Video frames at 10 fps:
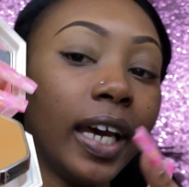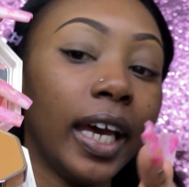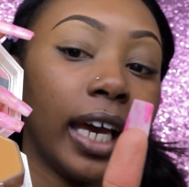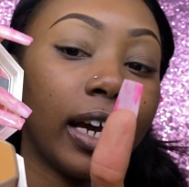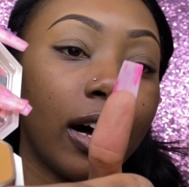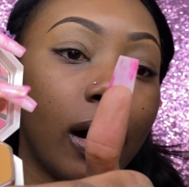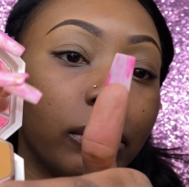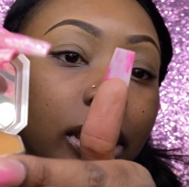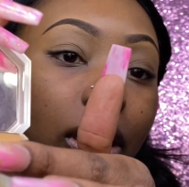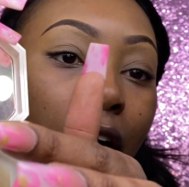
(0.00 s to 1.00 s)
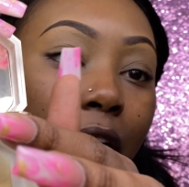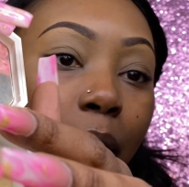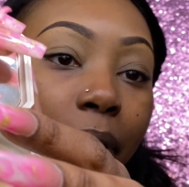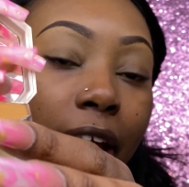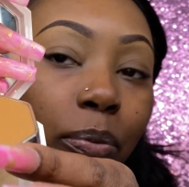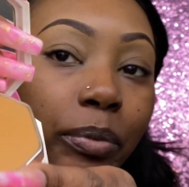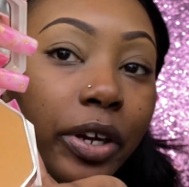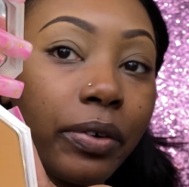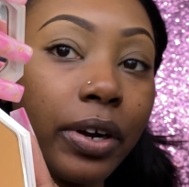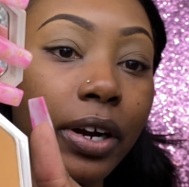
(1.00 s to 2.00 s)
It comes in a compact
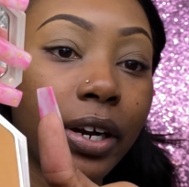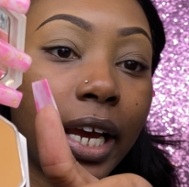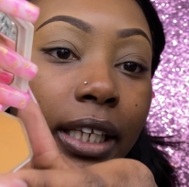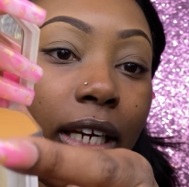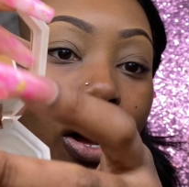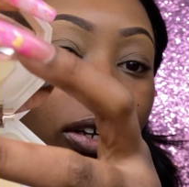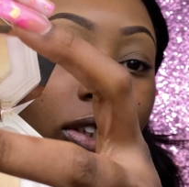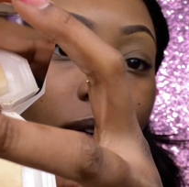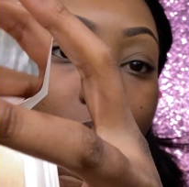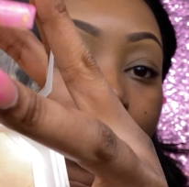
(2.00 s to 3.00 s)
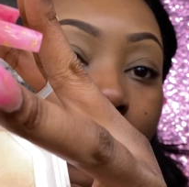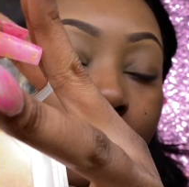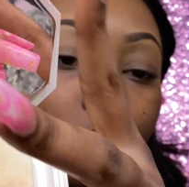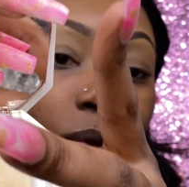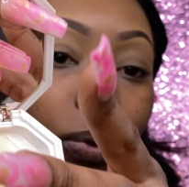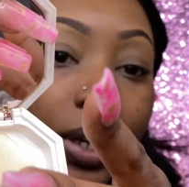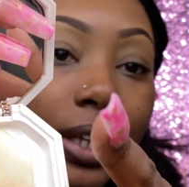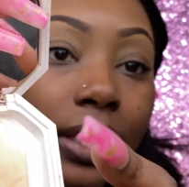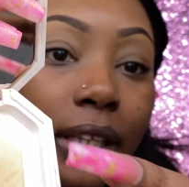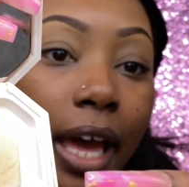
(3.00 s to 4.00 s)
mirror, and then it also comes
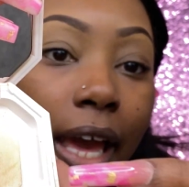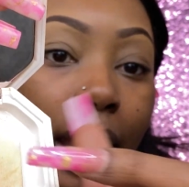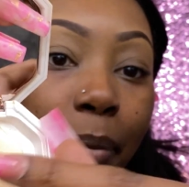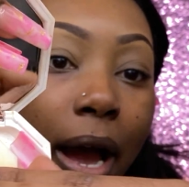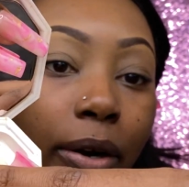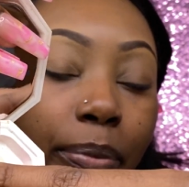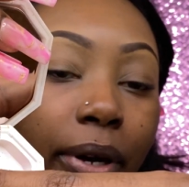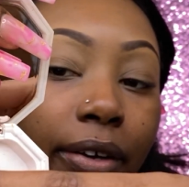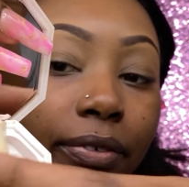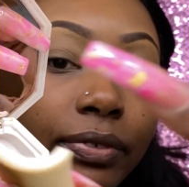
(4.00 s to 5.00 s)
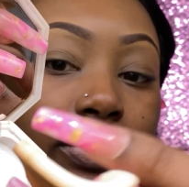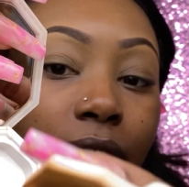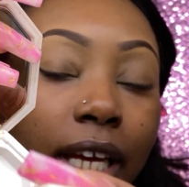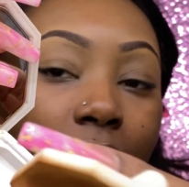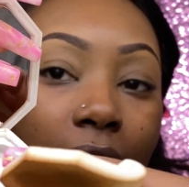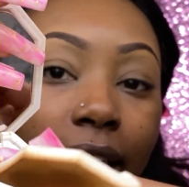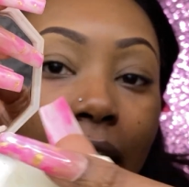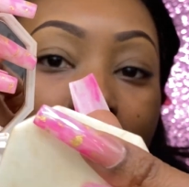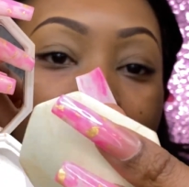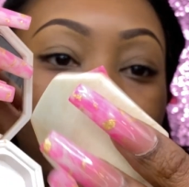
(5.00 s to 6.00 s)
with a powder puff.
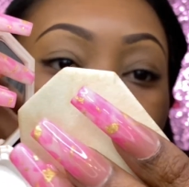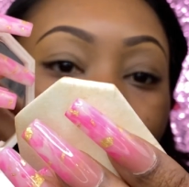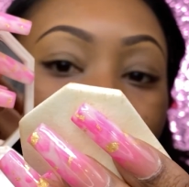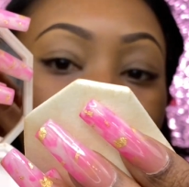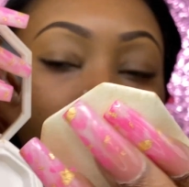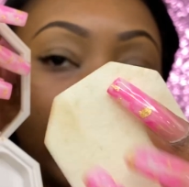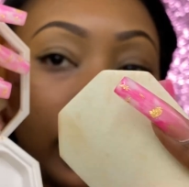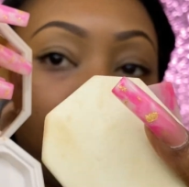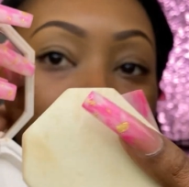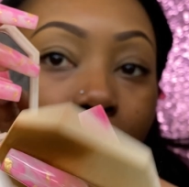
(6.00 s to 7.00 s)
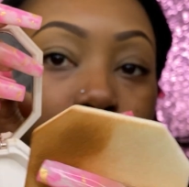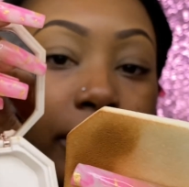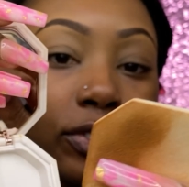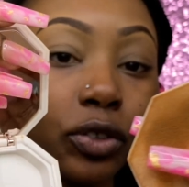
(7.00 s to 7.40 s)
Now, I don't use this powder puff to